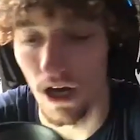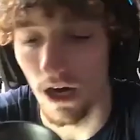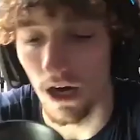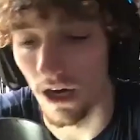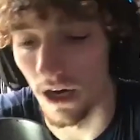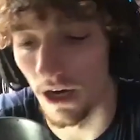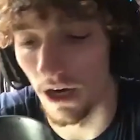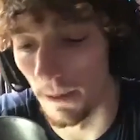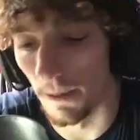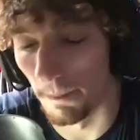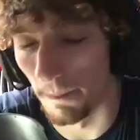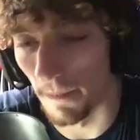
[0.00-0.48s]

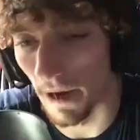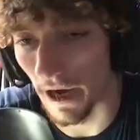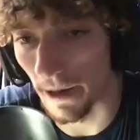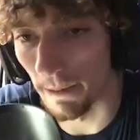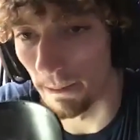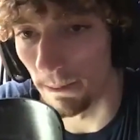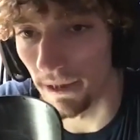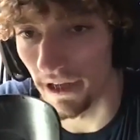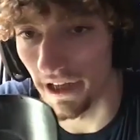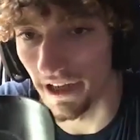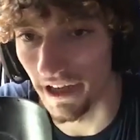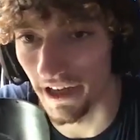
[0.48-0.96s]

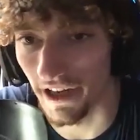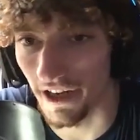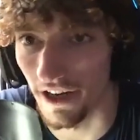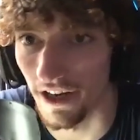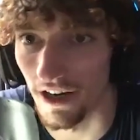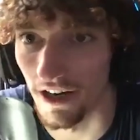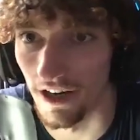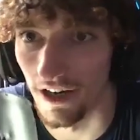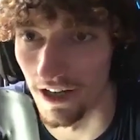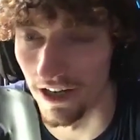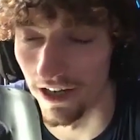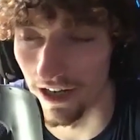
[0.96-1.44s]
I'm being
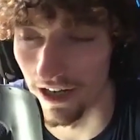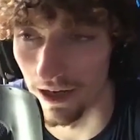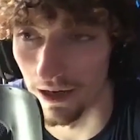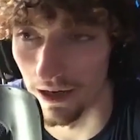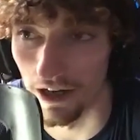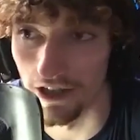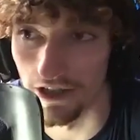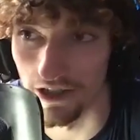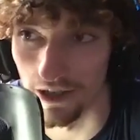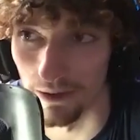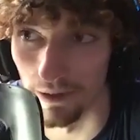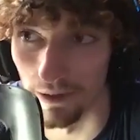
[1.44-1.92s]

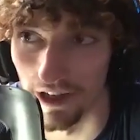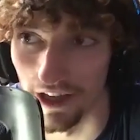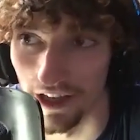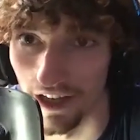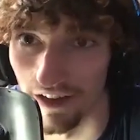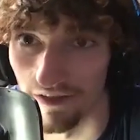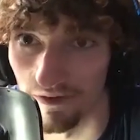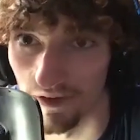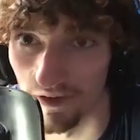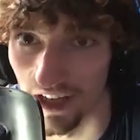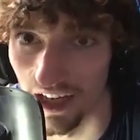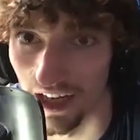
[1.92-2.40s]
hunted by the
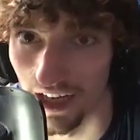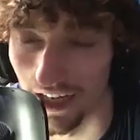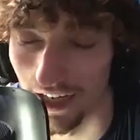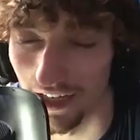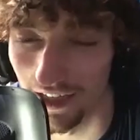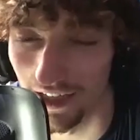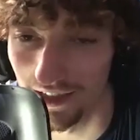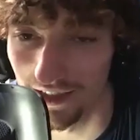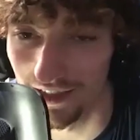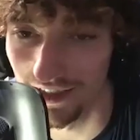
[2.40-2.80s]
FBI.